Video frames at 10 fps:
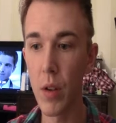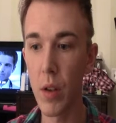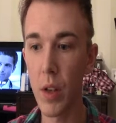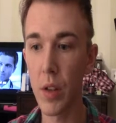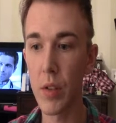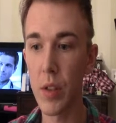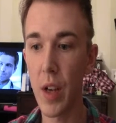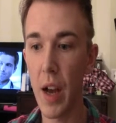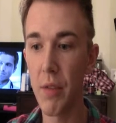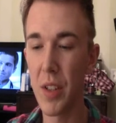You can see
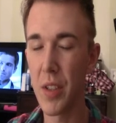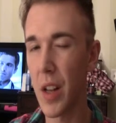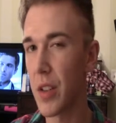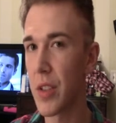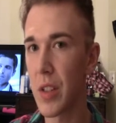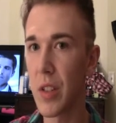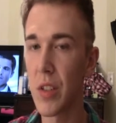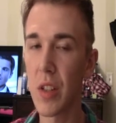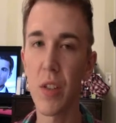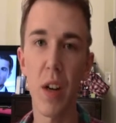IV is kind of
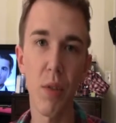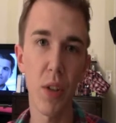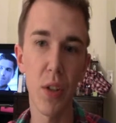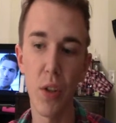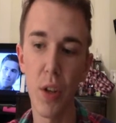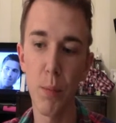66, not really good,